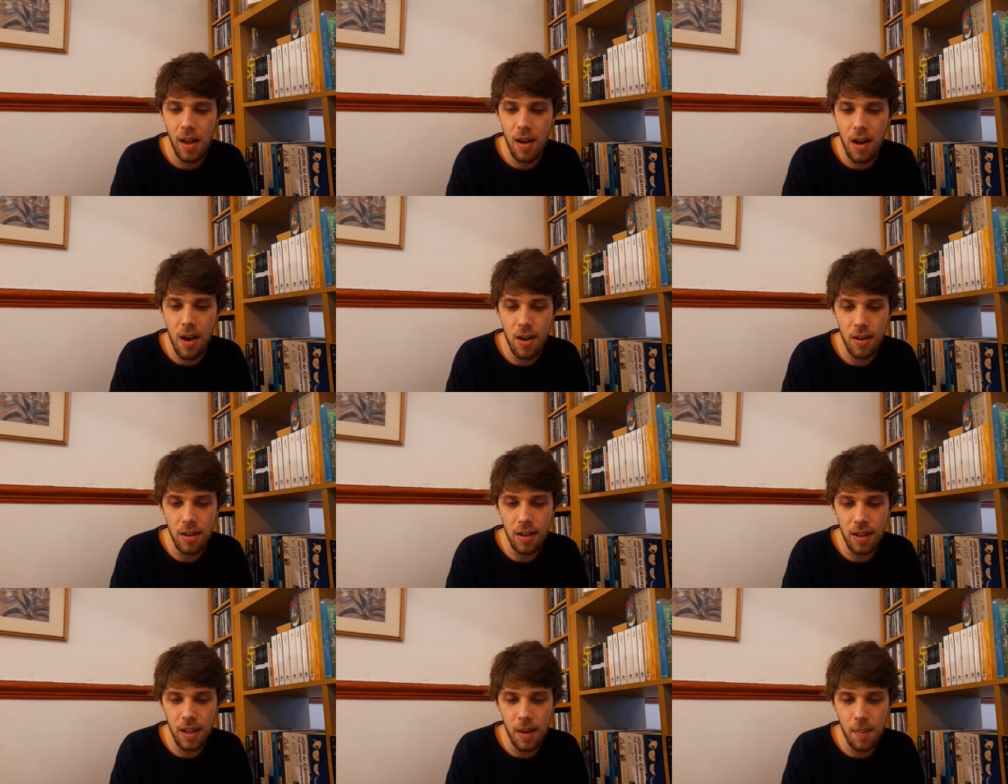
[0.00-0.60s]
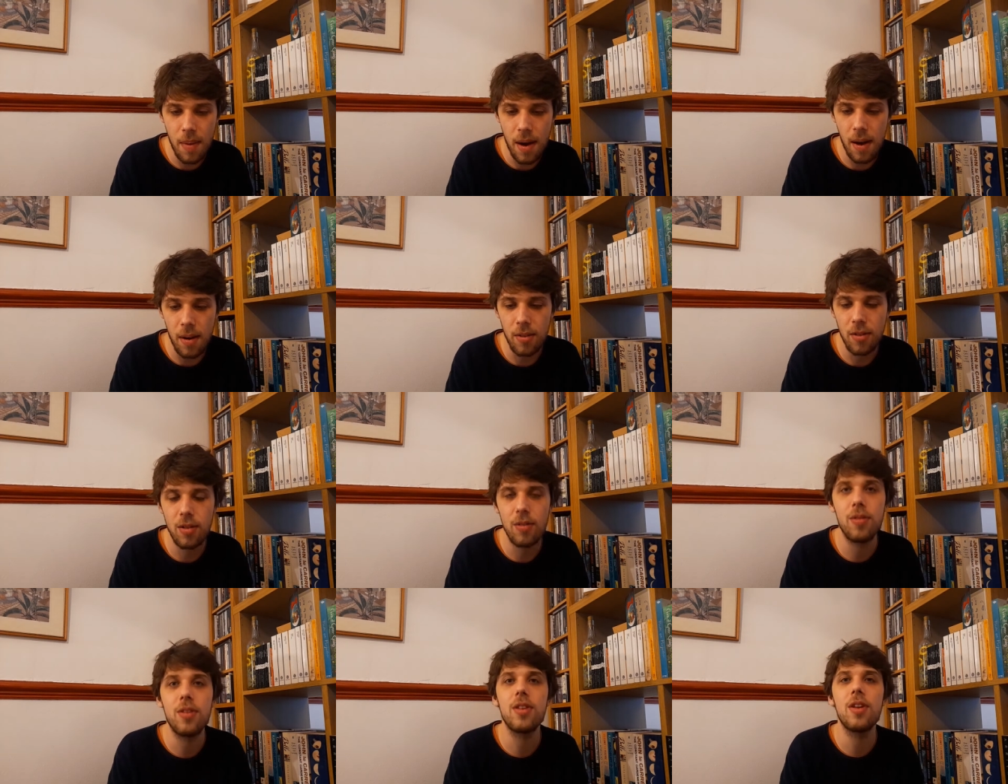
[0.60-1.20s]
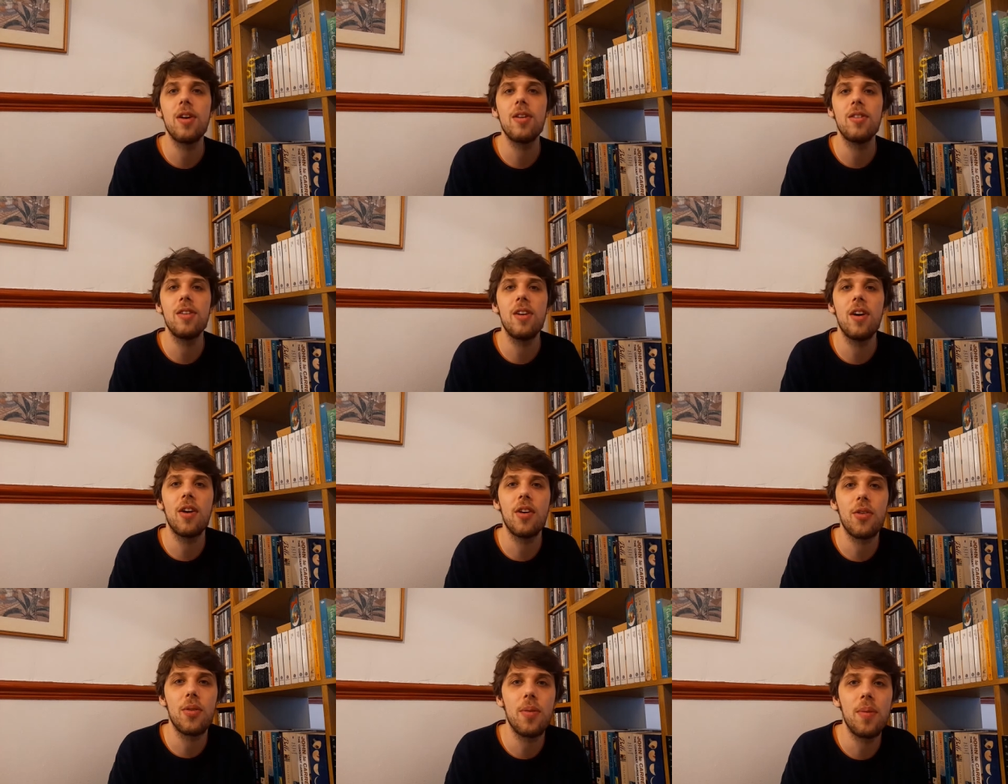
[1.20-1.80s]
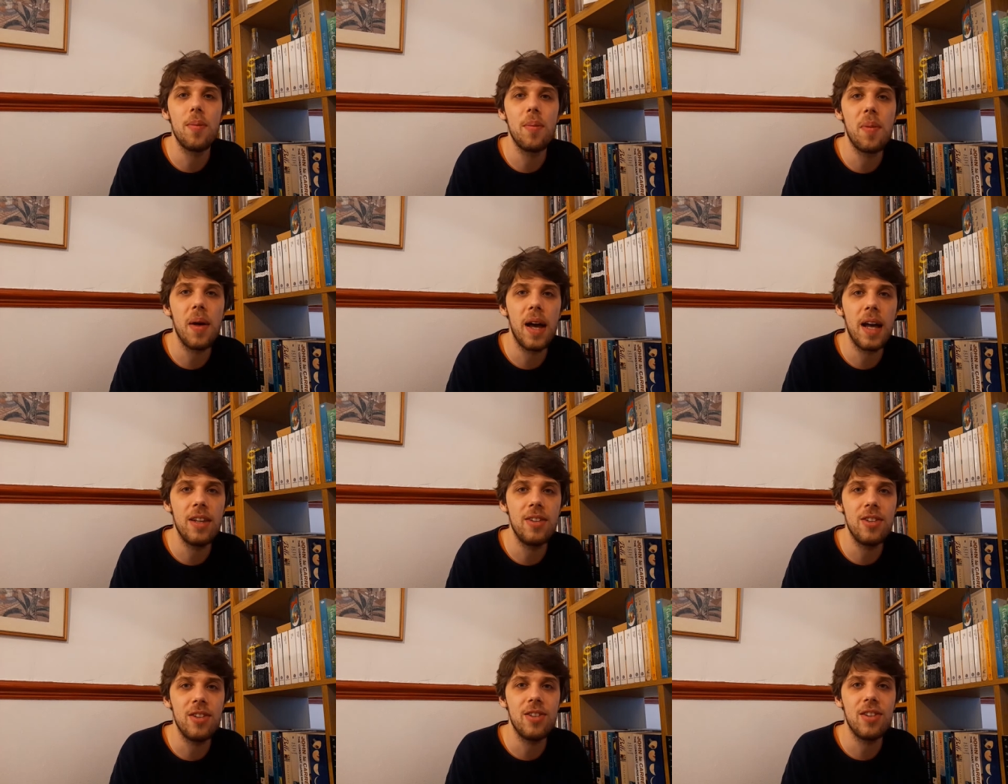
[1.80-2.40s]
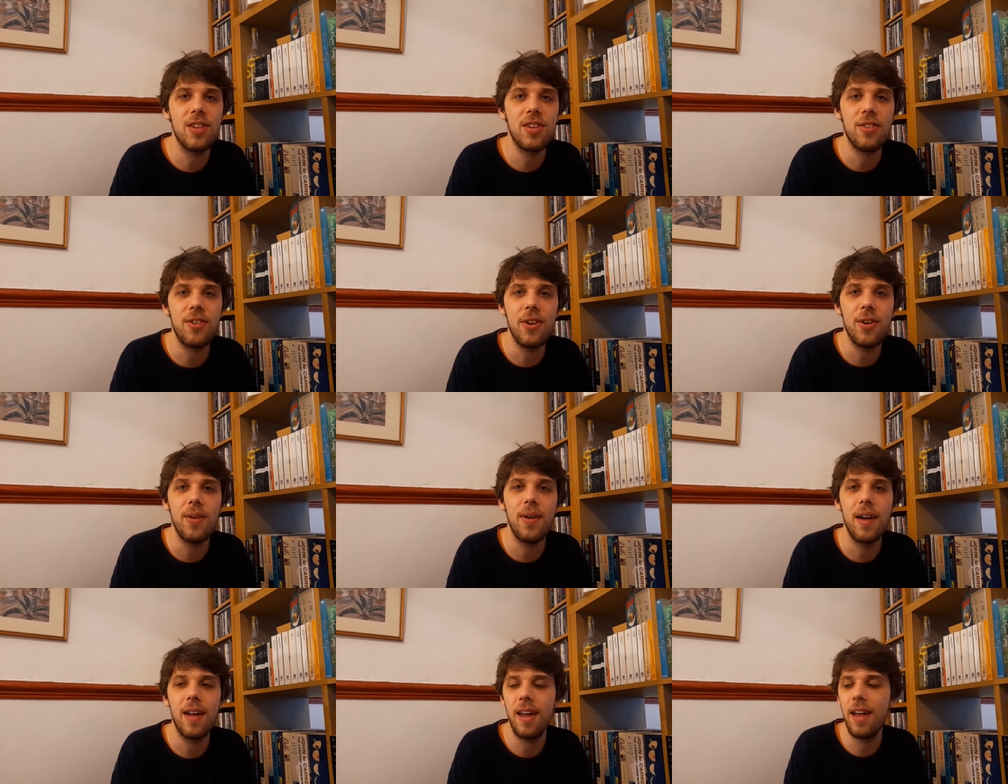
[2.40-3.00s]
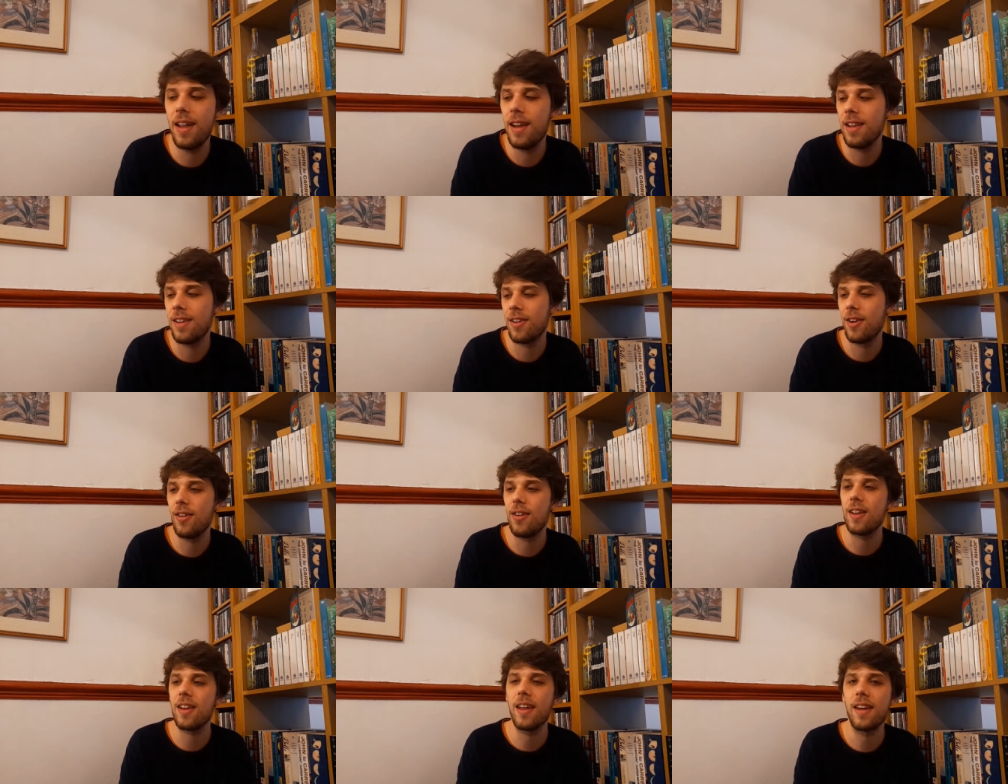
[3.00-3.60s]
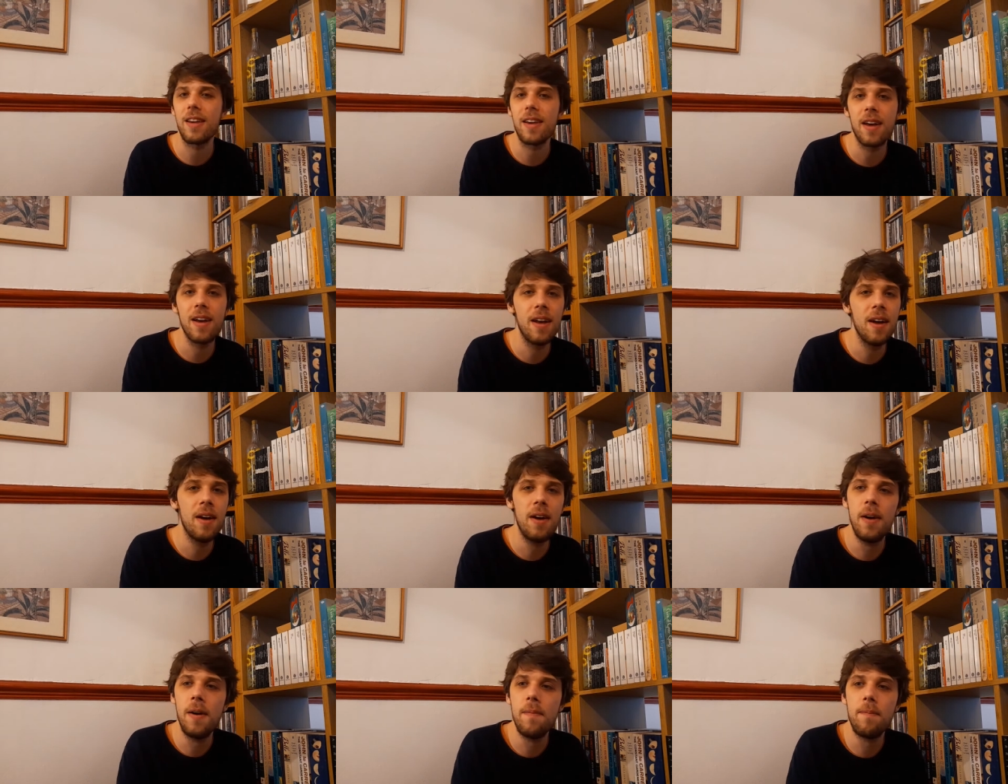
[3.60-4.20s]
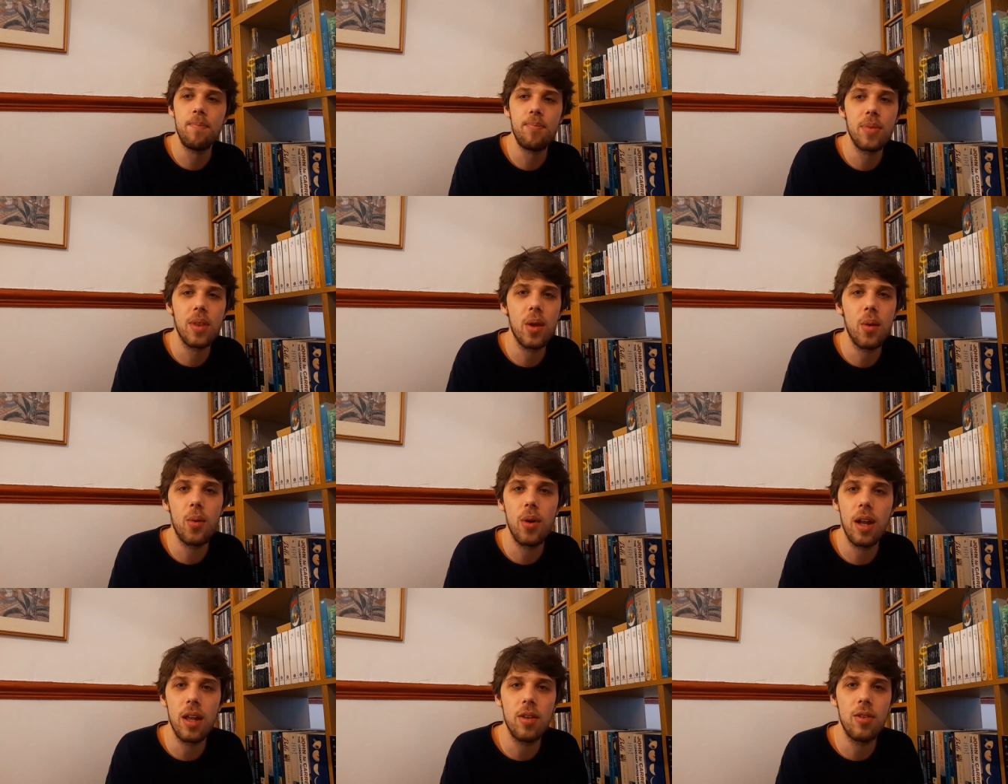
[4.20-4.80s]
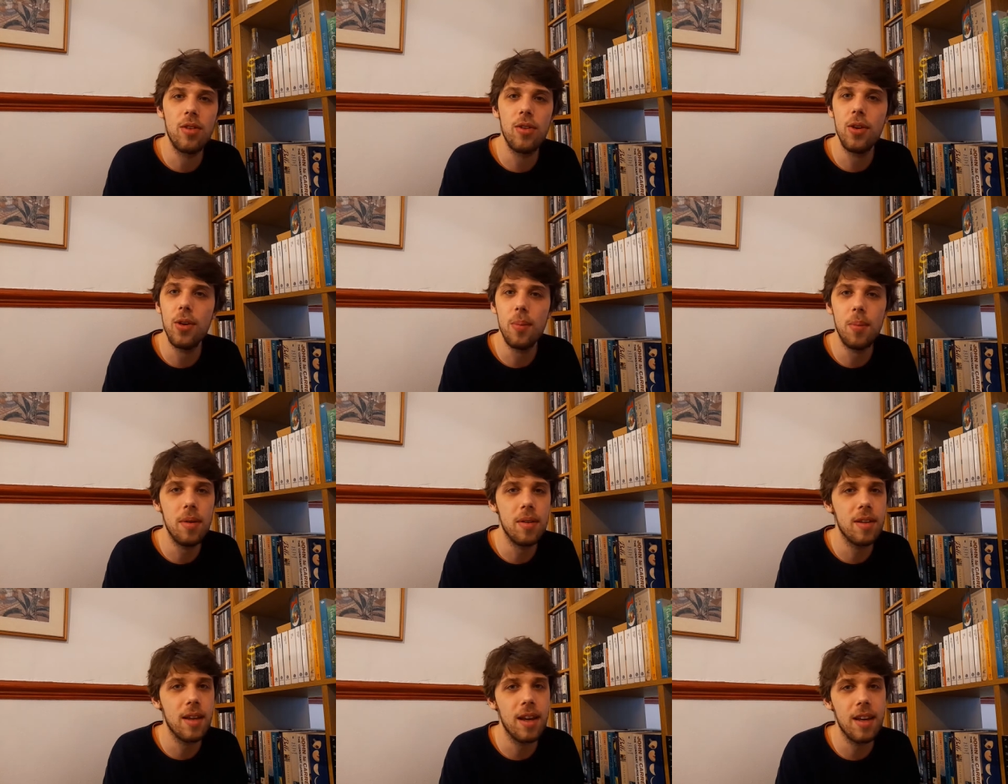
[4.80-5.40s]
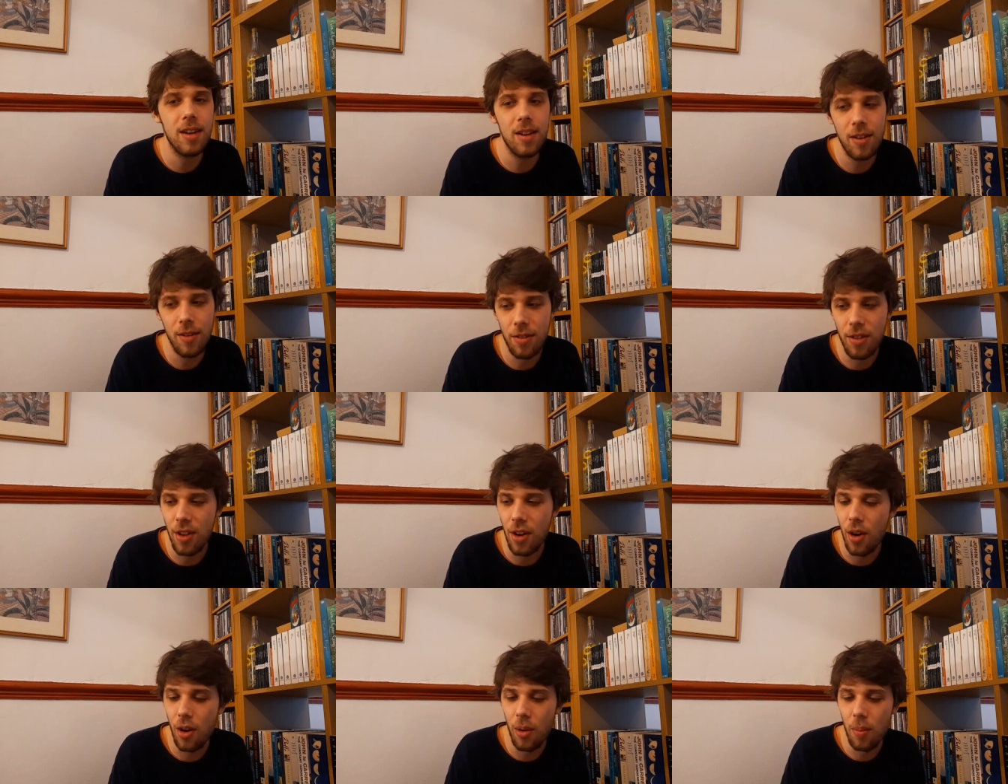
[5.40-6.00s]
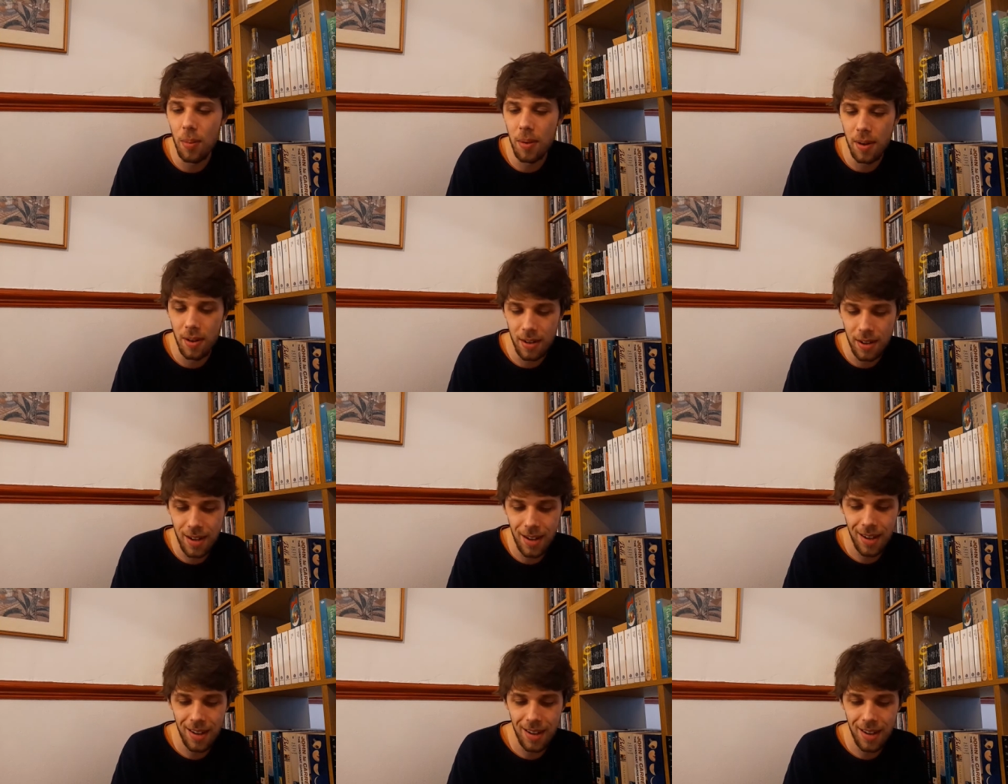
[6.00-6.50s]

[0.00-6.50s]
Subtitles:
only about sort of 30 odd pages through. It's only like 2% of the whole book,